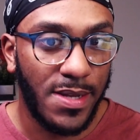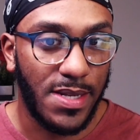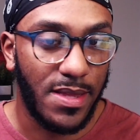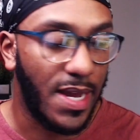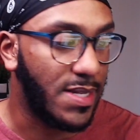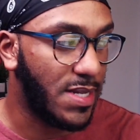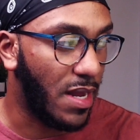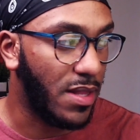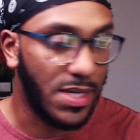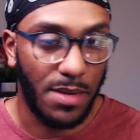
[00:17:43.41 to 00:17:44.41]
that they
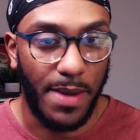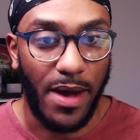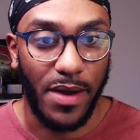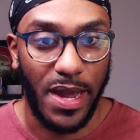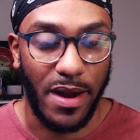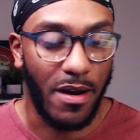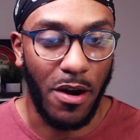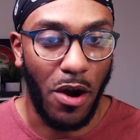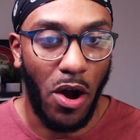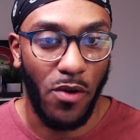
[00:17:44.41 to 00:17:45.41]
tell us about here
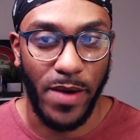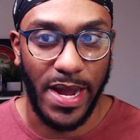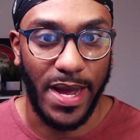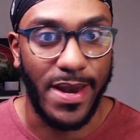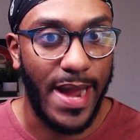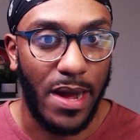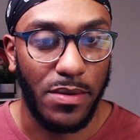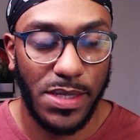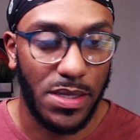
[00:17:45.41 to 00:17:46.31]
are already announced: